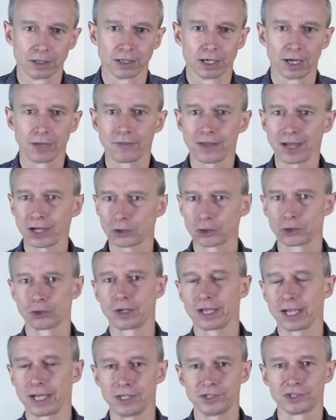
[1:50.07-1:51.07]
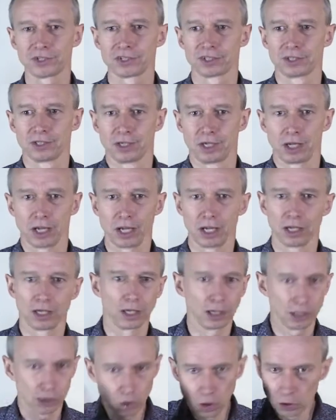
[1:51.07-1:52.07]
And that creates
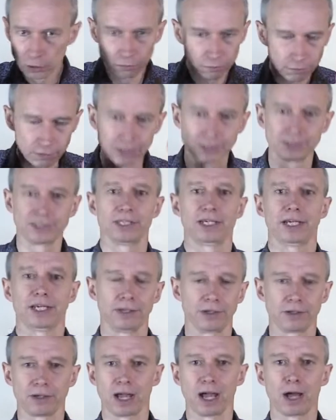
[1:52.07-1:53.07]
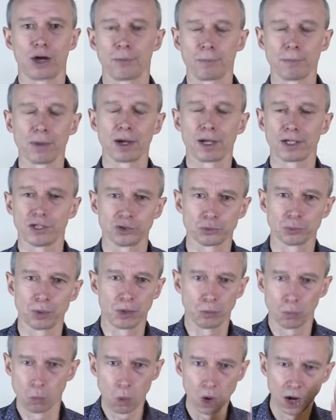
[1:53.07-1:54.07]
a conflict in our minds
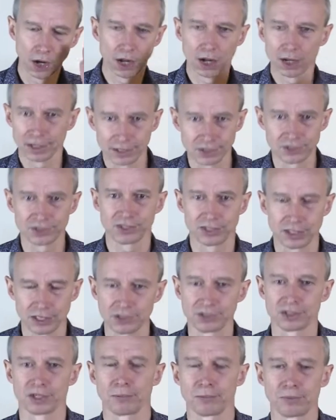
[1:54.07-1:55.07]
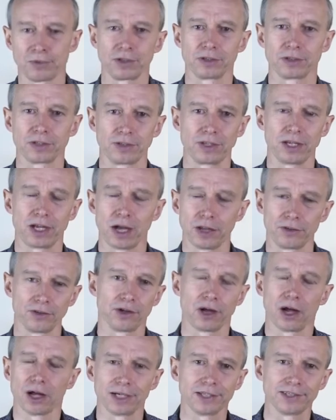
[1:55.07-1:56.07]
when one eye is seeing something that the other
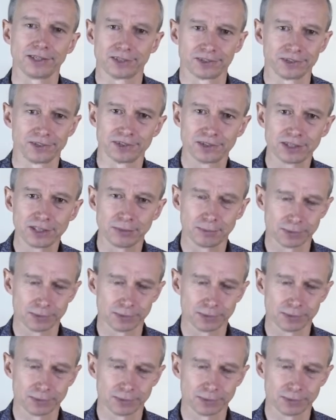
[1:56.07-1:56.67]
eye doesn't see,